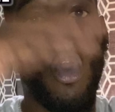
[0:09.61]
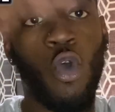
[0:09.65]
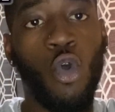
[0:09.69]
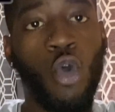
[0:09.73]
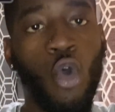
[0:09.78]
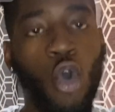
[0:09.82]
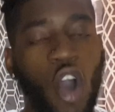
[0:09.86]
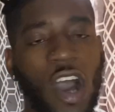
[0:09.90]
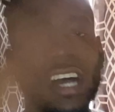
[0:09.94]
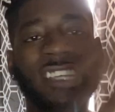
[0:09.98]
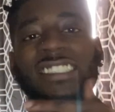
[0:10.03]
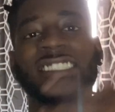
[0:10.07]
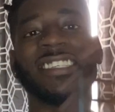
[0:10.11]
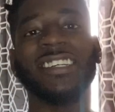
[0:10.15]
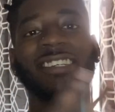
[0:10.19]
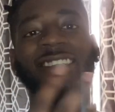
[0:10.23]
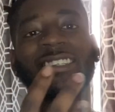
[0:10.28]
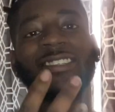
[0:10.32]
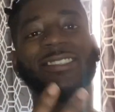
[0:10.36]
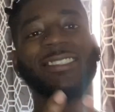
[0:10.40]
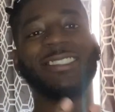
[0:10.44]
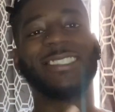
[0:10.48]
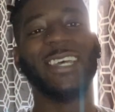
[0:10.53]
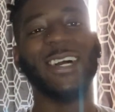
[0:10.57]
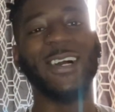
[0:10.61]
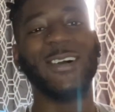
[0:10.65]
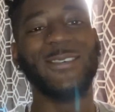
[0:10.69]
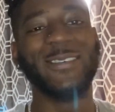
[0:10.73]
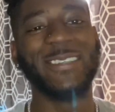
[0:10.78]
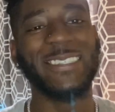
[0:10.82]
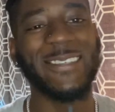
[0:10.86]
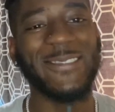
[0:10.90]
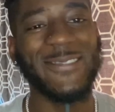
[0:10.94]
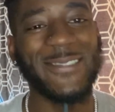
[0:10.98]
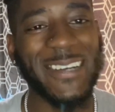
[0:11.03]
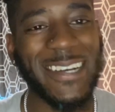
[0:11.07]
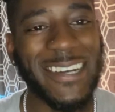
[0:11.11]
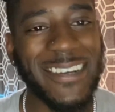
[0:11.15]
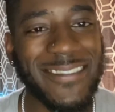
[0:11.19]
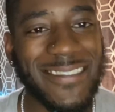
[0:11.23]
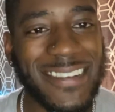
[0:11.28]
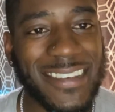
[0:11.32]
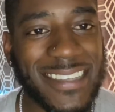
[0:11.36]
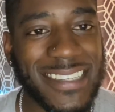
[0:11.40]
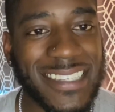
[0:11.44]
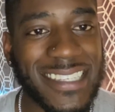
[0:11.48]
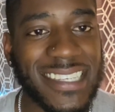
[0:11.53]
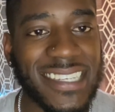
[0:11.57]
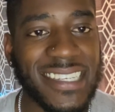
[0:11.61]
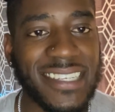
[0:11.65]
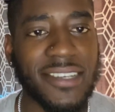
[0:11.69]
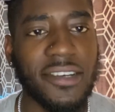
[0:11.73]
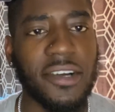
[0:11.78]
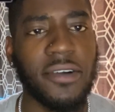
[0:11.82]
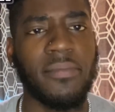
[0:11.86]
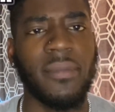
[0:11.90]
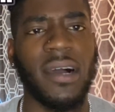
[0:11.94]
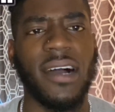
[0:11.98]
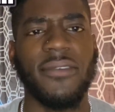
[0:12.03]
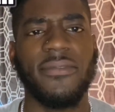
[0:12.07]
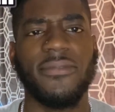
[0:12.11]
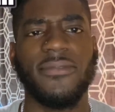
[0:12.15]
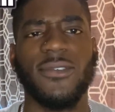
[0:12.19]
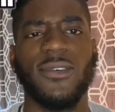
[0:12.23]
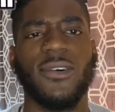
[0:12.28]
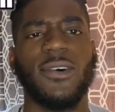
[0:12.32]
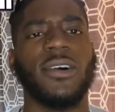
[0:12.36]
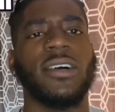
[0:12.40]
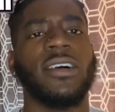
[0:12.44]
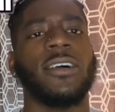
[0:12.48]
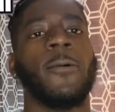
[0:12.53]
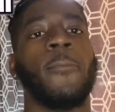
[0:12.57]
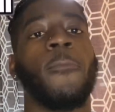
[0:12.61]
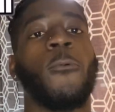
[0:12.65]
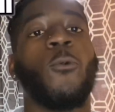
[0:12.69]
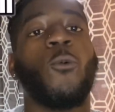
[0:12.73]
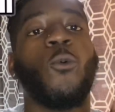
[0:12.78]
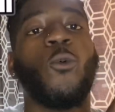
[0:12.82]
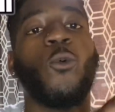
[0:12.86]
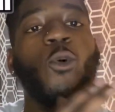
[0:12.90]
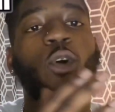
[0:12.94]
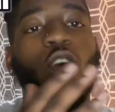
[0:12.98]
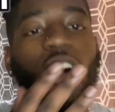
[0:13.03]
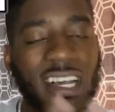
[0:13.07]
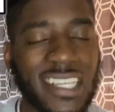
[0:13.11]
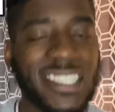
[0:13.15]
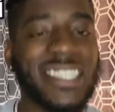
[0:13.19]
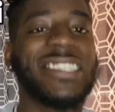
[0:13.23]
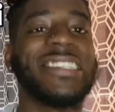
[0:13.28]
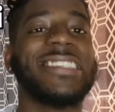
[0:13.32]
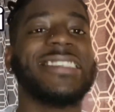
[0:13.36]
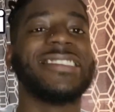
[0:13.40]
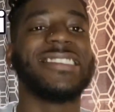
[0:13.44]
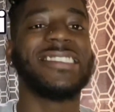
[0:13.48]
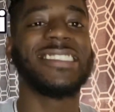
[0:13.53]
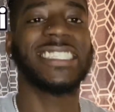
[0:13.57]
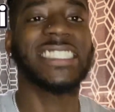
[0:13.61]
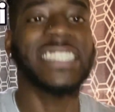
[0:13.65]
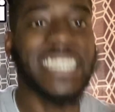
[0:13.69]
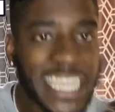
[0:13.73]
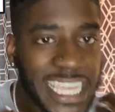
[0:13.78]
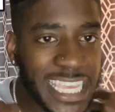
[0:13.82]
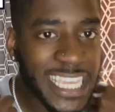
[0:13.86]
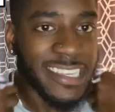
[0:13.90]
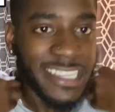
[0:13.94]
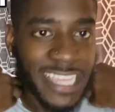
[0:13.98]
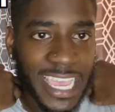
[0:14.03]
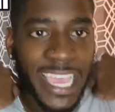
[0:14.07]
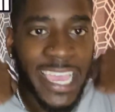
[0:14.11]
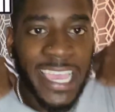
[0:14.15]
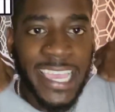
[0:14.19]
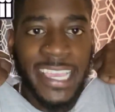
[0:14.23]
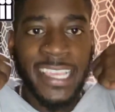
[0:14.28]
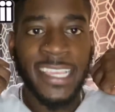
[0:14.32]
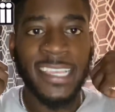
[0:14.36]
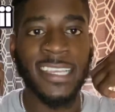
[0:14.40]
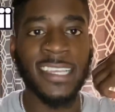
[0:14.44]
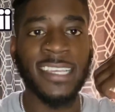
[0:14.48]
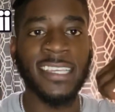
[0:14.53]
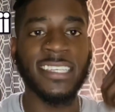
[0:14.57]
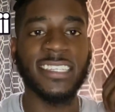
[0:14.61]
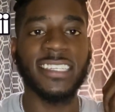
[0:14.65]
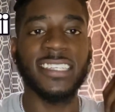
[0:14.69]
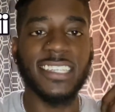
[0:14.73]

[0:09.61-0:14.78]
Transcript: What's good, yo, toes and one ski oh, my What's good, ski gang?